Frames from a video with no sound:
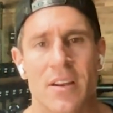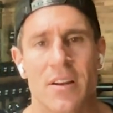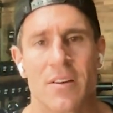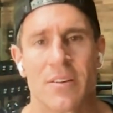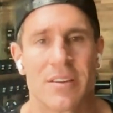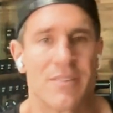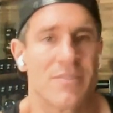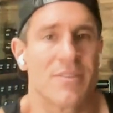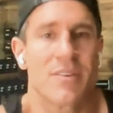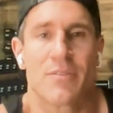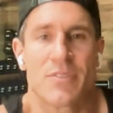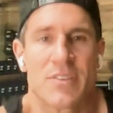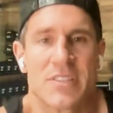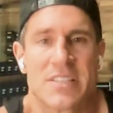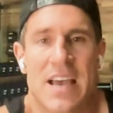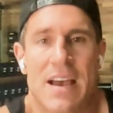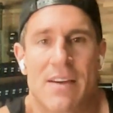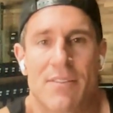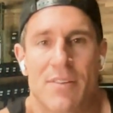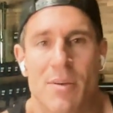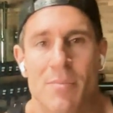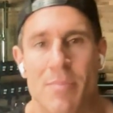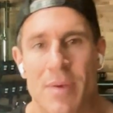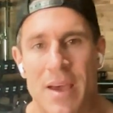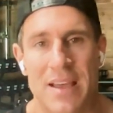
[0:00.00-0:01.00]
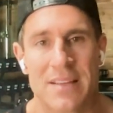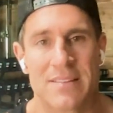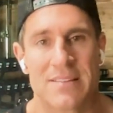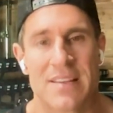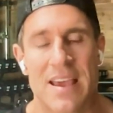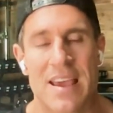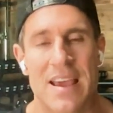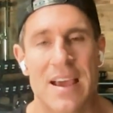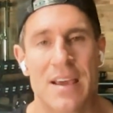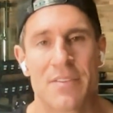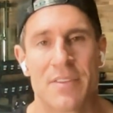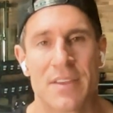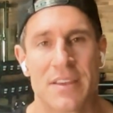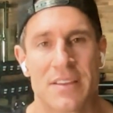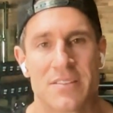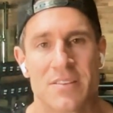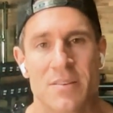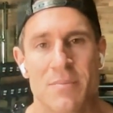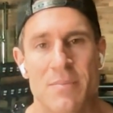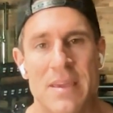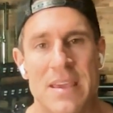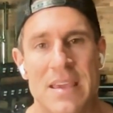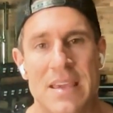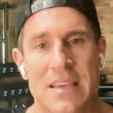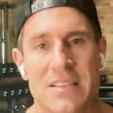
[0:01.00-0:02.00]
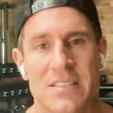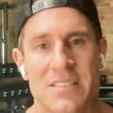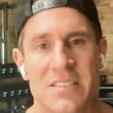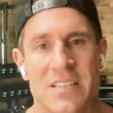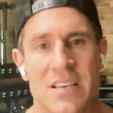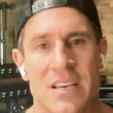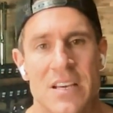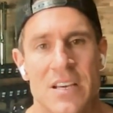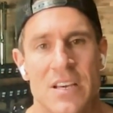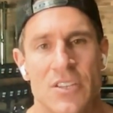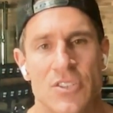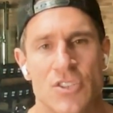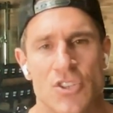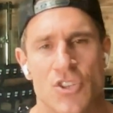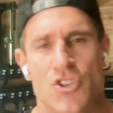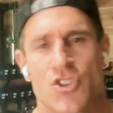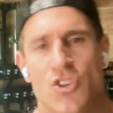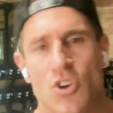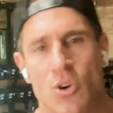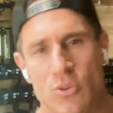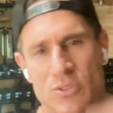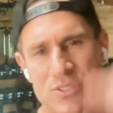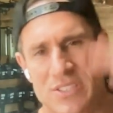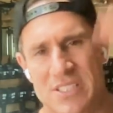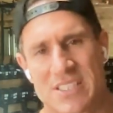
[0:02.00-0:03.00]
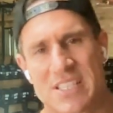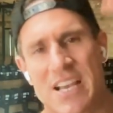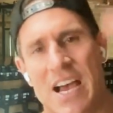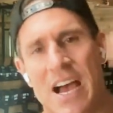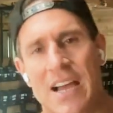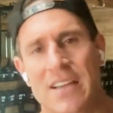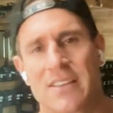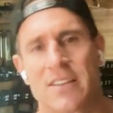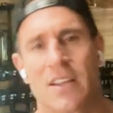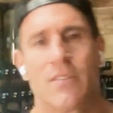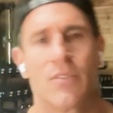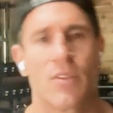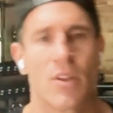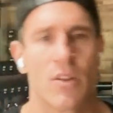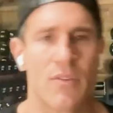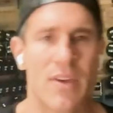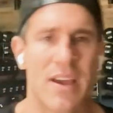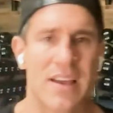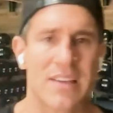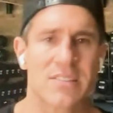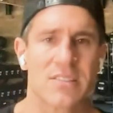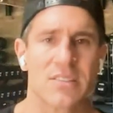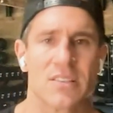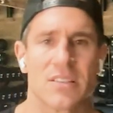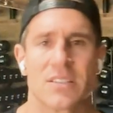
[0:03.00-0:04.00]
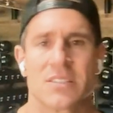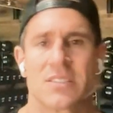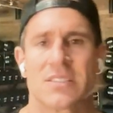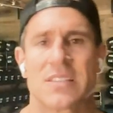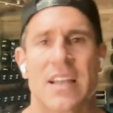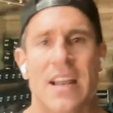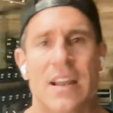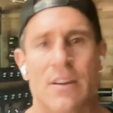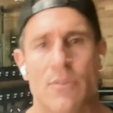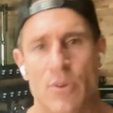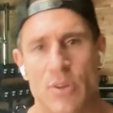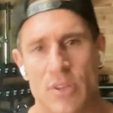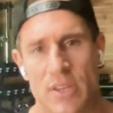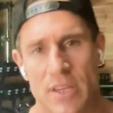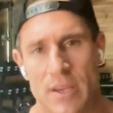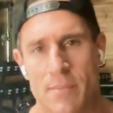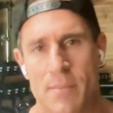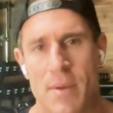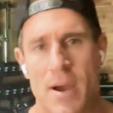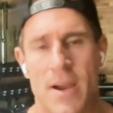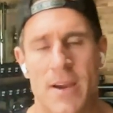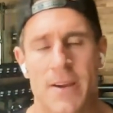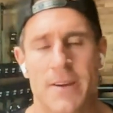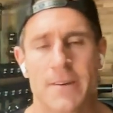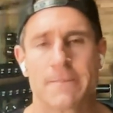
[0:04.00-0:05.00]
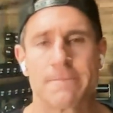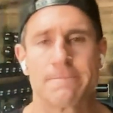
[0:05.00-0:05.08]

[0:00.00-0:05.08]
even if he's having a bad day, I think to me is just shows this high level of excellence that I really admire.